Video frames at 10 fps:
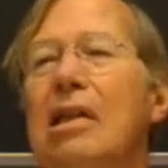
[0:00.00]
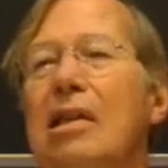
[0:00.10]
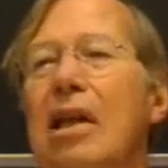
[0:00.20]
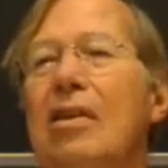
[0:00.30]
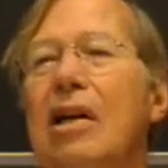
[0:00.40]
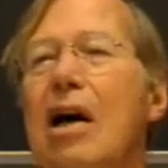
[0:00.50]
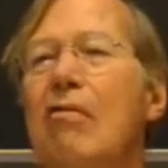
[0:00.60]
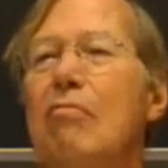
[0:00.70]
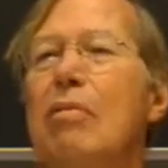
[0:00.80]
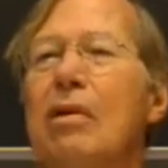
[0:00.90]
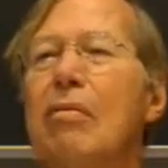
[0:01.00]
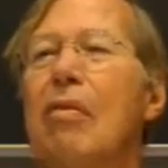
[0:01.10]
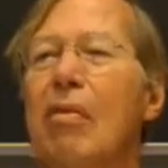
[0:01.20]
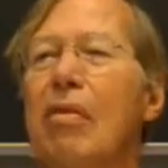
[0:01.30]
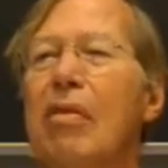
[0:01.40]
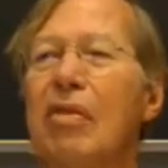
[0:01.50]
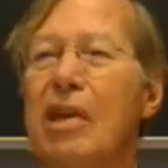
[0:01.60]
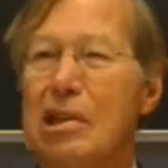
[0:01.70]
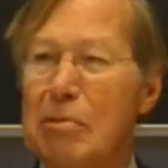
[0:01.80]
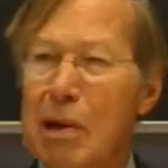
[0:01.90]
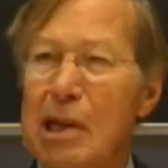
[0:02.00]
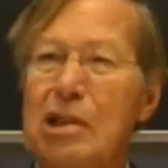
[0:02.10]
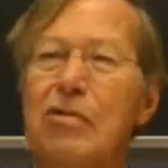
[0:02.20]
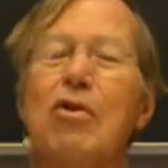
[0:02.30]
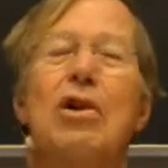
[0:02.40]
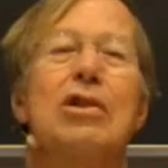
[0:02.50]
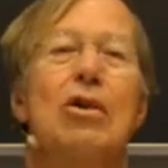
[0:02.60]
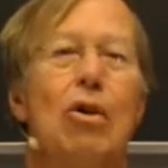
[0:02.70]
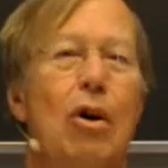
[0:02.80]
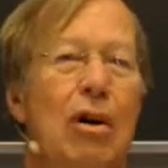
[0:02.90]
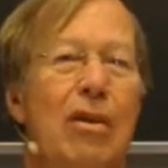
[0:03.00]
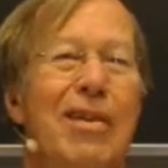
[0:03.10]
that the government that speaks for us all,